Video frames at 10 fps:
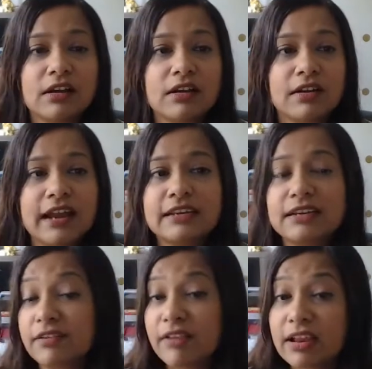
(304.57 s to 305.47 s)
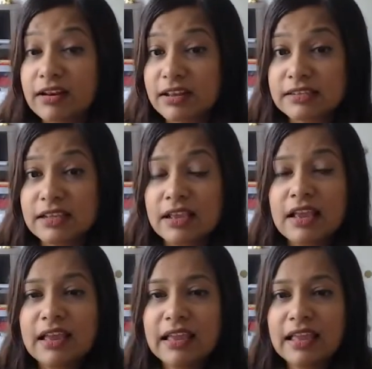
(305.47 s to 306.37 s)
write awareness
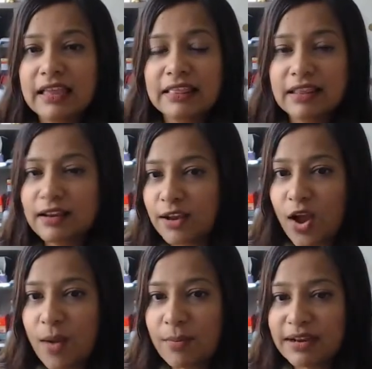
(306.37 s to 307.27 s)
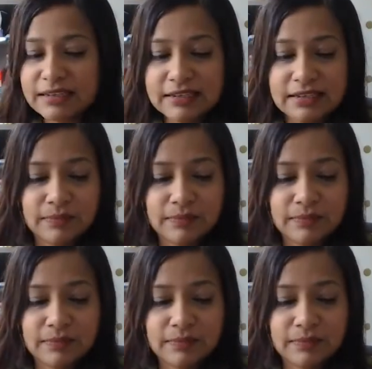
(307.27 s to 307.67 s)
in the comments.